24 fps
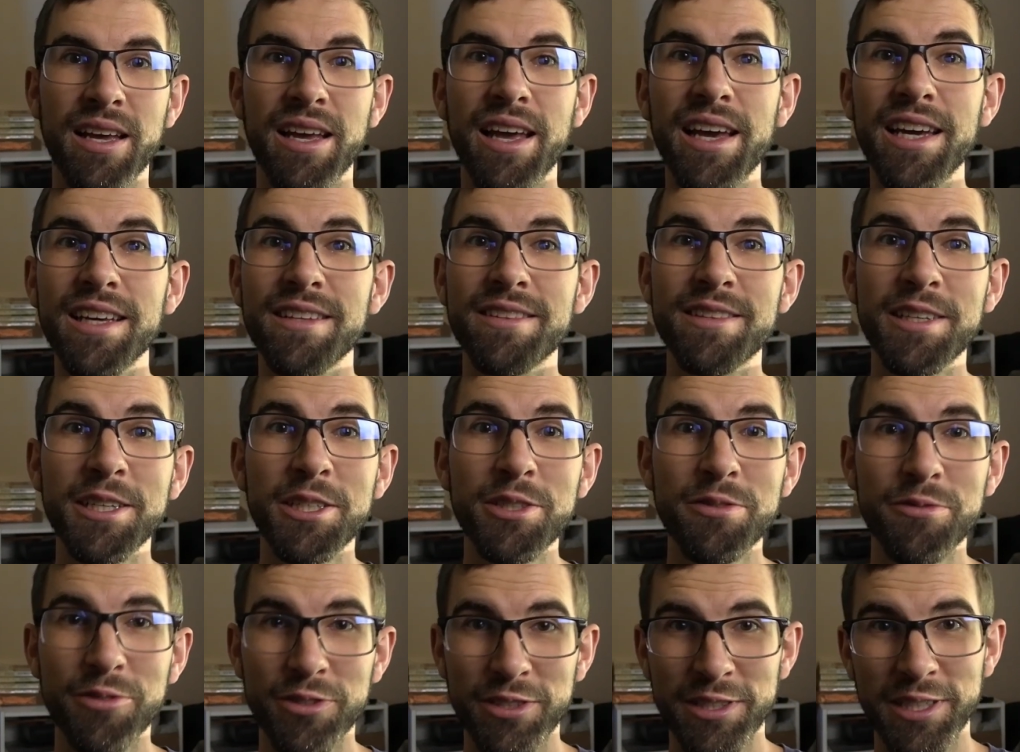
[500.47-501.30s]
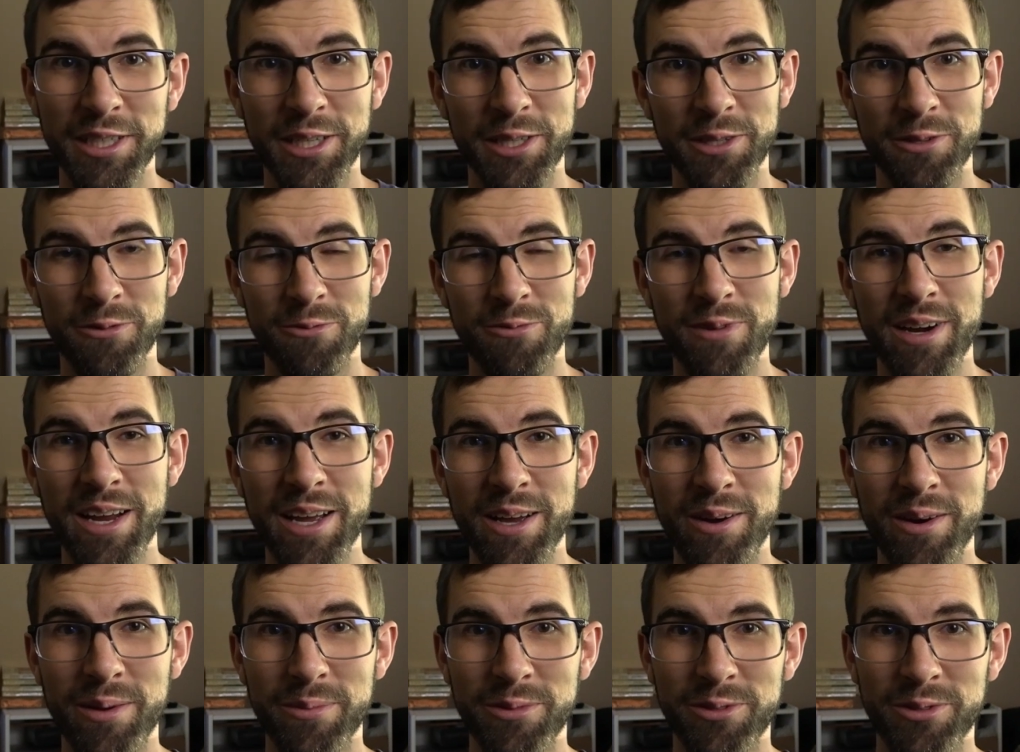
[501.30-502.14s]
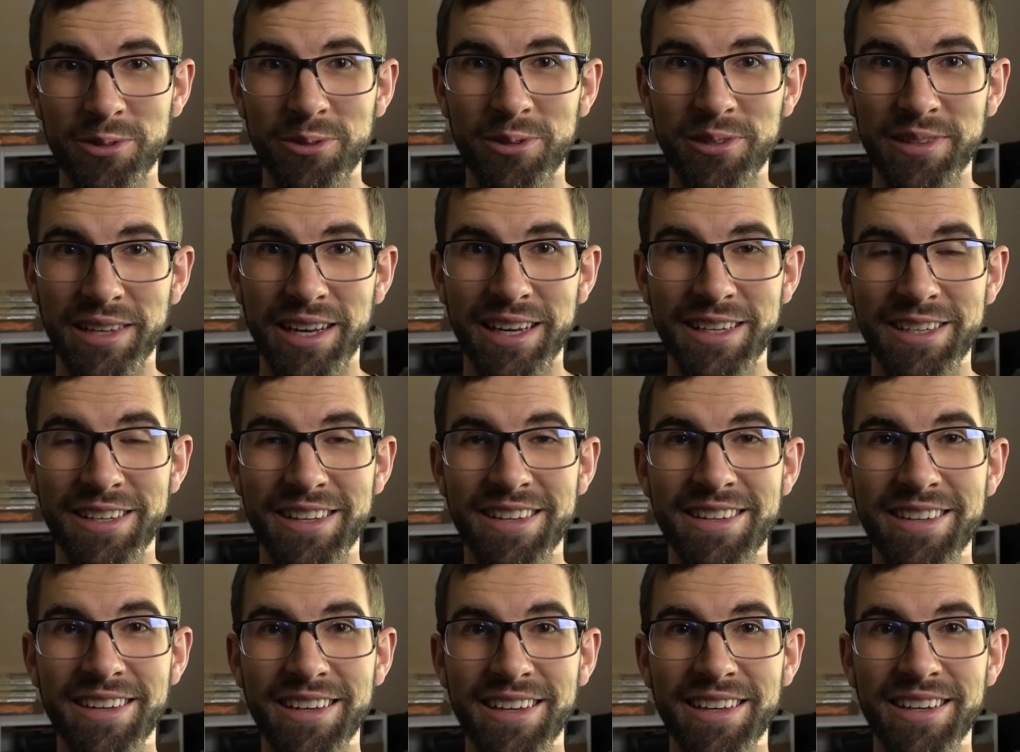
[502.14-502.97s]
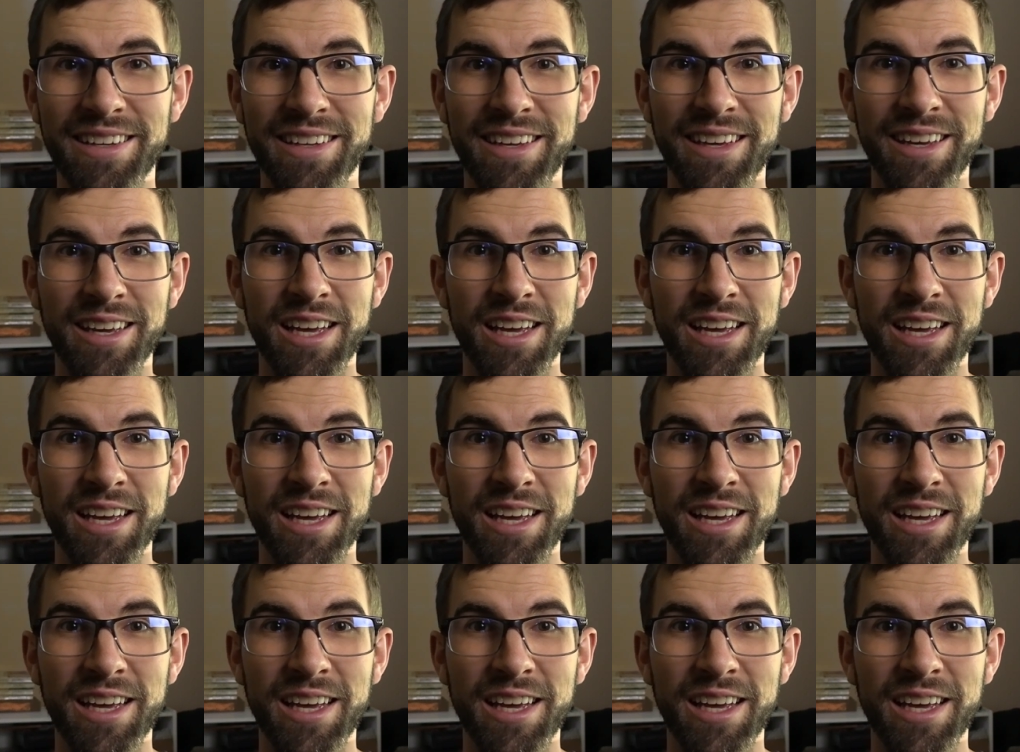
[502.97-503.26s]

Hey, thanks for sticking around, I'm so glad you did.